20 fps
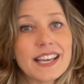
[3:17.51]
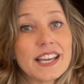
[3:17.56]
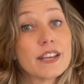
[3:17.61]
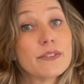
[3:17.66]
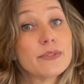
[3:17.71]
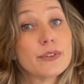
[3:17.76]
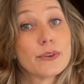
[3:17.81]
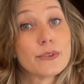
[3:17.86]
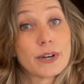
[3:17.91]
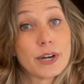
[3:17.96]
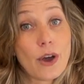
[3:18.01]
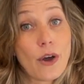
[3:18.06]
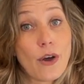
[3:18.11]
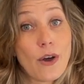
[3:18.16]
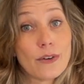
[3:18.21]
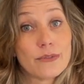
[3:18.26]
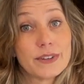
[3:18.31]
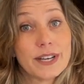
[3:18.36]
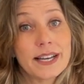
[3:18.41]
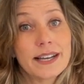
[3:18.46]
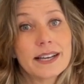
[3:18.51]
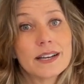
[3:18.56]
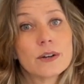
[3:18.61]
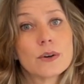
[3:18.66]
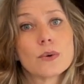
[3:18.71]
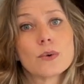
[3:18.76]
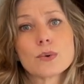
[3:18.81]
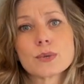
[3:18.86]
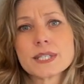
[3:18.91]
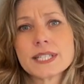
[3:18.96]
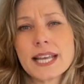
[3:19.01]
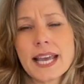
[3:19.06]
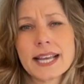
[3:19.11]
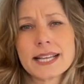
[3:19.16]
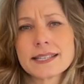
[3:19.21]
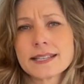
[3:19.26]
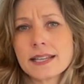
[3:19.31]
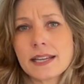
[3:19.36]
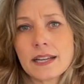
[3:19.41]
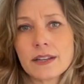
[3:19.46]
If you're in a hover or
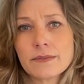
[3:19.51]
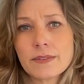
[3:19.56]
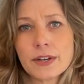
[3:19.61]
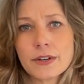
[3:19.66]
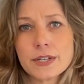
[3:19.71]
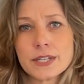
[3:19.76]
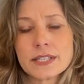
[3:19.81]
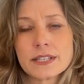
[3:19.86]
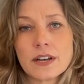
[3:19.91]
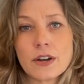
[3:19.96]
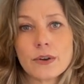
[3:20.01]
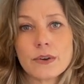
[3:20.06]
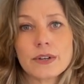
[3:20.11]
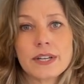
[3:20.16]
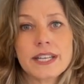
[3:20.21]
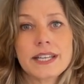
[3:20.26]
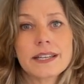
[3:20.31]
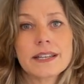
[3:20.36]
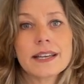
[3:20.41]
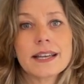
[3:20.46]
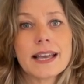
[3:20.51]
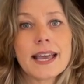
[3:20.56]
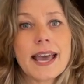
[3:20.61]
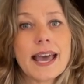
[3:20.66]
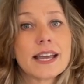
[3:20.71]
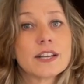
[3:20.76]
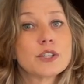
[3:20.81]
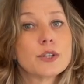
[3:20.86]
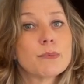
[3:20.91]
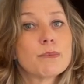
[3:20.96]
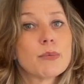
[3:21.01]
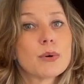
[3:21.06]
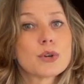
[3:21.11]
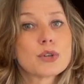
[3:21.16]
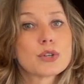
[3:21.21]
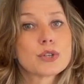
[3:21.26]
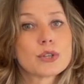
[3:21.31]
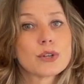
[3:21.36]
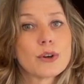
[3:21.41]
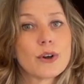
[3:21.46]
taxiing very slowly and you
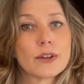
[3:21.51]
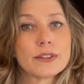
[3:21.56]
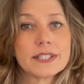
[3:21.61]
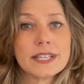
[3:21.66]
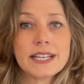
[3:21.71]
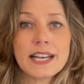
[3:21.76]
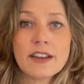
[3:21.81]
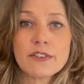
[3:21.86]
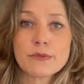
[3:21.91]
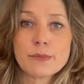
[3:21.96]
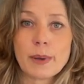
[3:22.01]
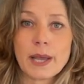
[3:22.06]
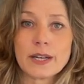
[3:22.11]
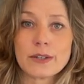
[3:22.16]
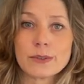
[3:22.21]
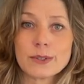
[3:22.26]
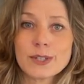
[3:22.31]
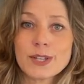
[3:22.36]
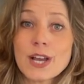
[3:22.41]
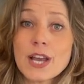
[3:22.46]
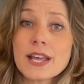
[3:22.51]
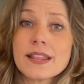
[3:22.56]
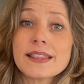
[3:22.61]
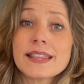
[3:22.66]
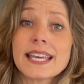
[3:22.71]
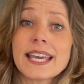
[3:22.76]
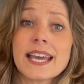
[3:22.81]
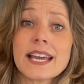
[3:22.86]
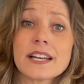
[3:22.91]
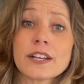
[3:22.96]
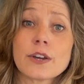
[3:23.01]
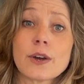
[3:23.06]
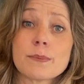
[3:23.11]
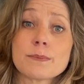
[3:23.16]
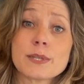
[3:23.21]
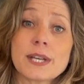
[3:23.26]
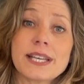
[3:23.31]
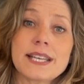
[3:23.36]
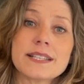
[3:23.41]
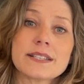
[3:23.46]
push on the left pedal, the
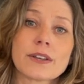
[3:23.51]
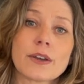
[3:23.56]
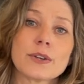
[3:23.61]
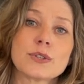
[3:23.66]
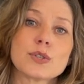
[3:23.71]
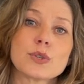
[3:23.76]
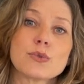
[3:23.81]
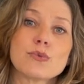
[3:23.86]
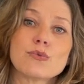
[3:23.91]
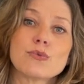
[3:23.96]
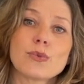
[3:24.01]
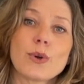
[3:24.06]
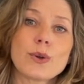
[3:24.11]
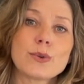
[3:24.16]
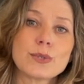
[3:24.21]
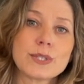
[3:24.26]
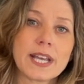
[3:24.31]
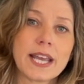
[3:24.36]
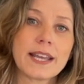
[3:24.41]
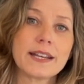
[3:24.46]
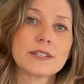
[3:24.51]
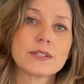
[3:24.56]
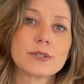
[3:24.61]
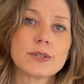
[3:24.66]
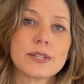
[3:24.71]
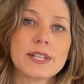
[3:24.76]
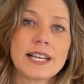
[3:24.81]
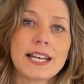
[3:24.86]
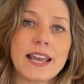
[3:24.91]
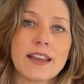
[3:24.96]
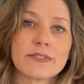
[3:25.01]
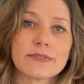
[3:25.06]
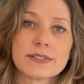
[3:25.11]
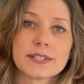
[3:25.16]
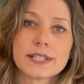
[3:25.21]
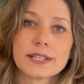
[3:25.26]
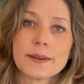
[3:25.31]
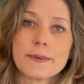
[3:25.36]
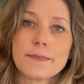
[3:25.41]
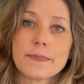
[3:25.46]
helicopter is going to rotate to the
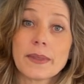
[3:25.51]
left.